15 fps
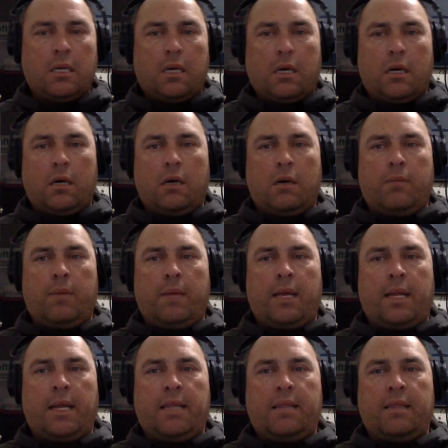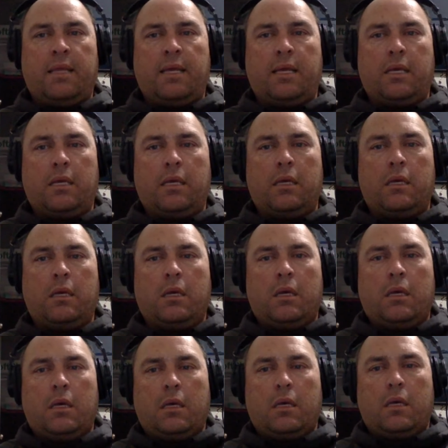And I think
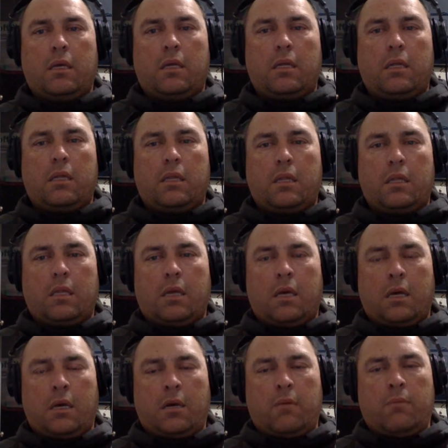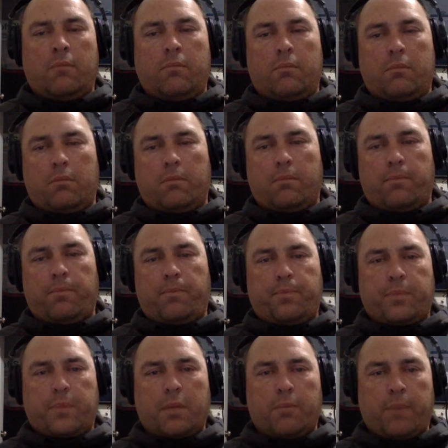um,
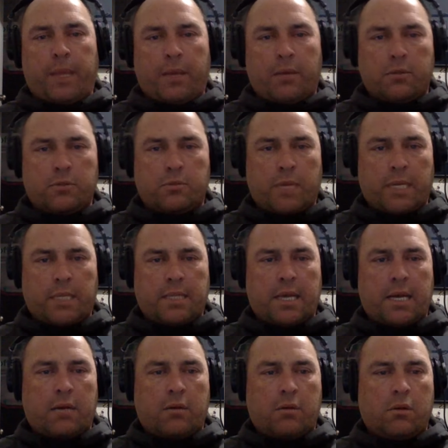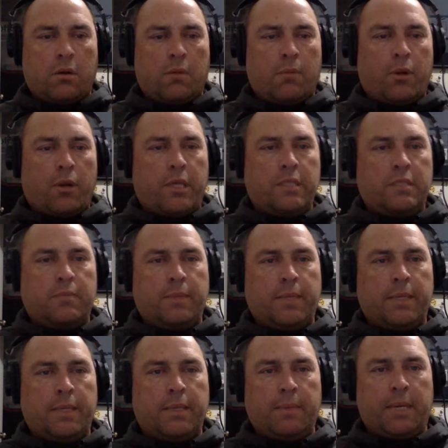Bengals right tackle Amarius
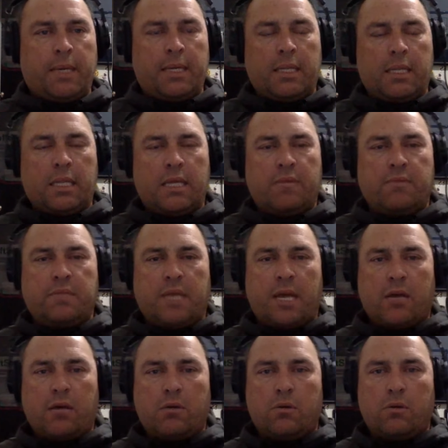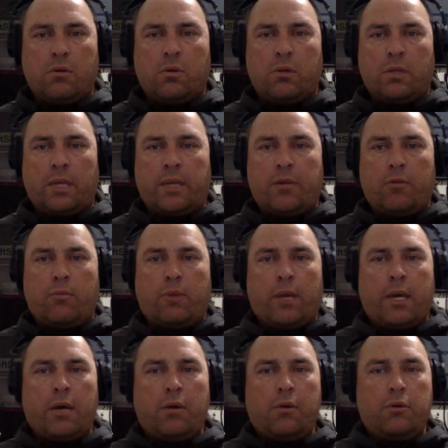Mim and left tackle Orlando
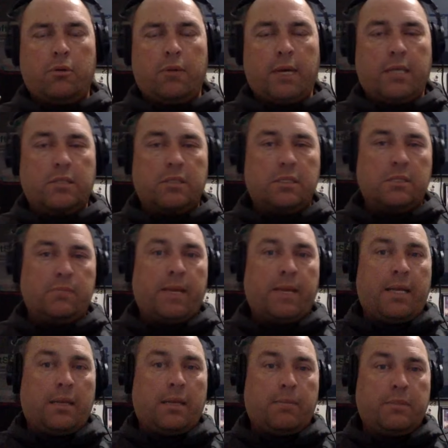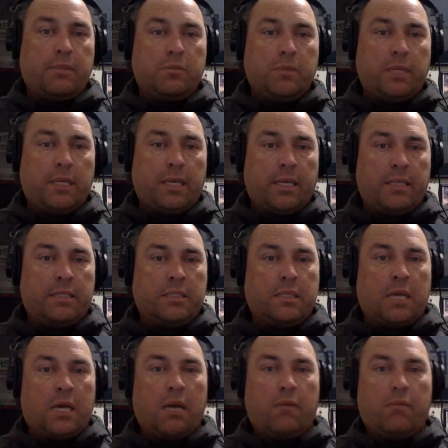Brown, who actually is banged up this week and is
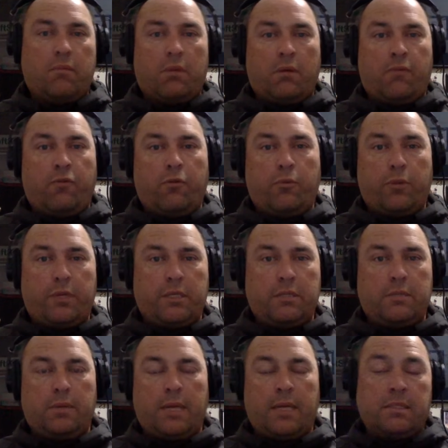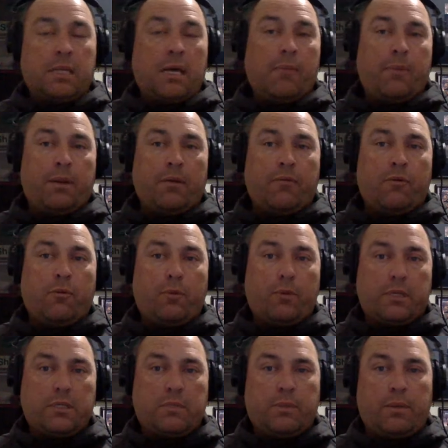not a full participant, has not been a full
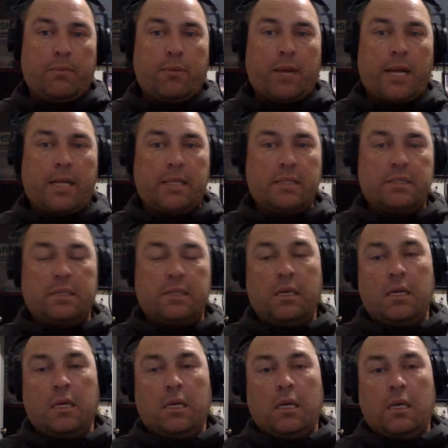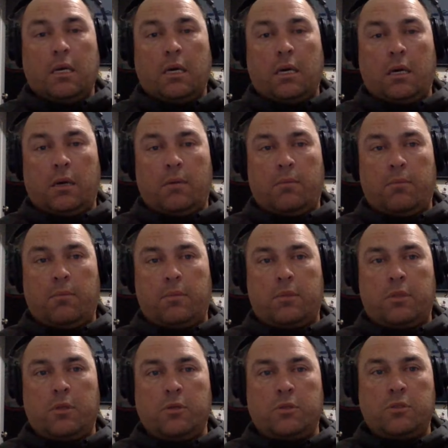participant in practice.
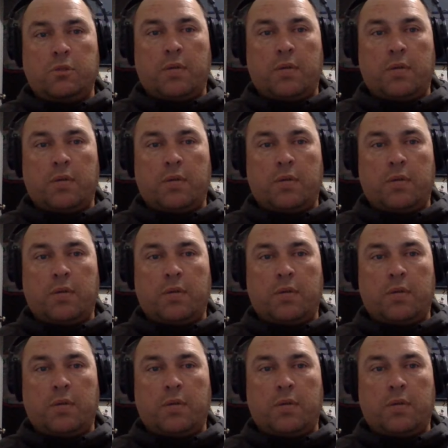Those two